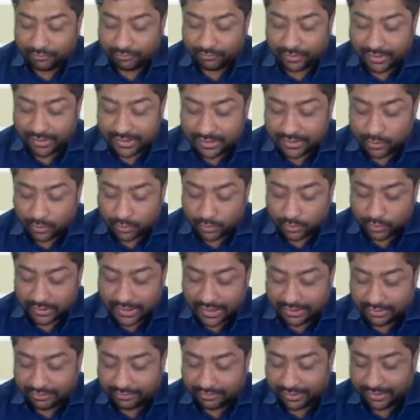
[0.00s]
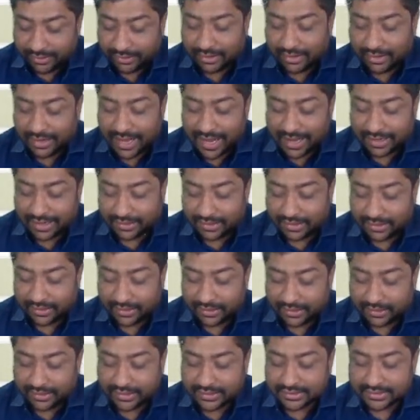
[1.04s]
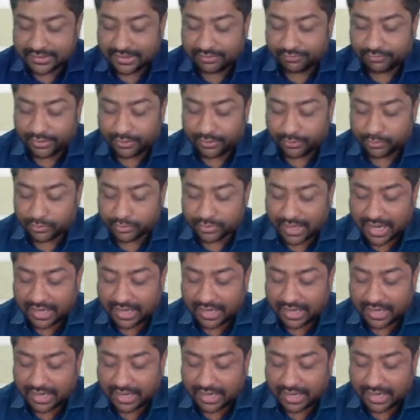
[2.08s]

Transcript: well know that ringer lactate is never used.